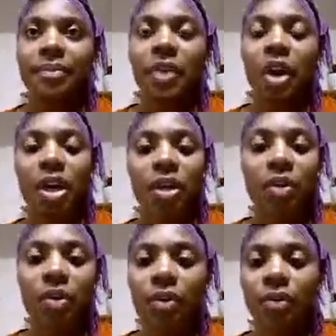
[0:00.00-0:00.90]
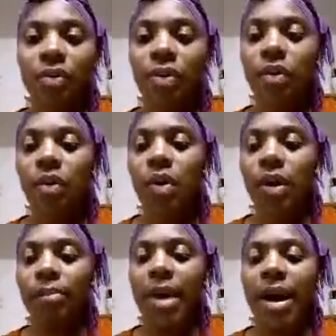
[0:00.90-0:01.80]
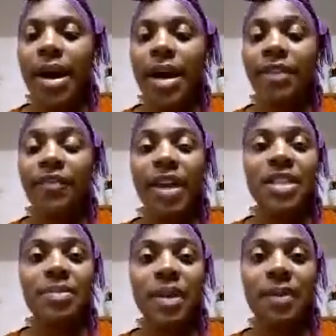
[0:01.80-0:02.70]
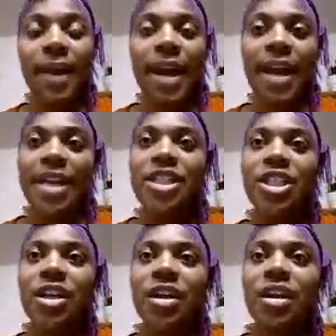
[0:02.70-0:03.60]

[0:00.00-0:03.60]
article on my Facebook page